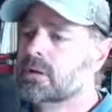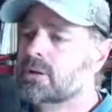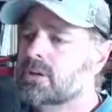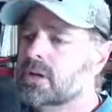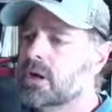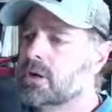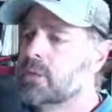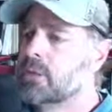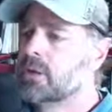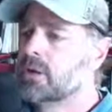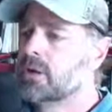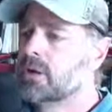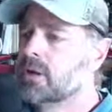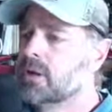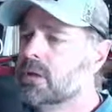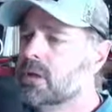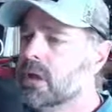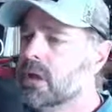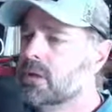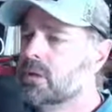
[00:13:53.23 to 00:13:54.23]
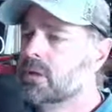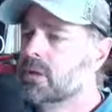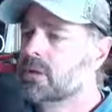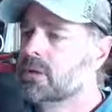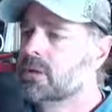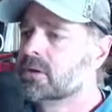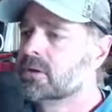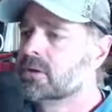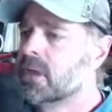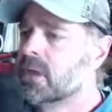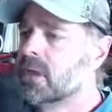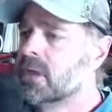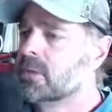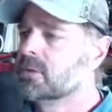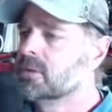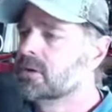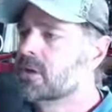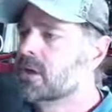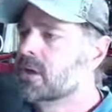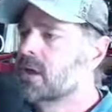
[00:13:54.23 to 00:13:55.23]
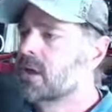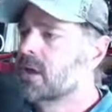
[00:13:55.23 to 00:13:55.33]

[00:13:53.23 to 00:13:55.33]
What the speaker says: leak in a lot of players' games.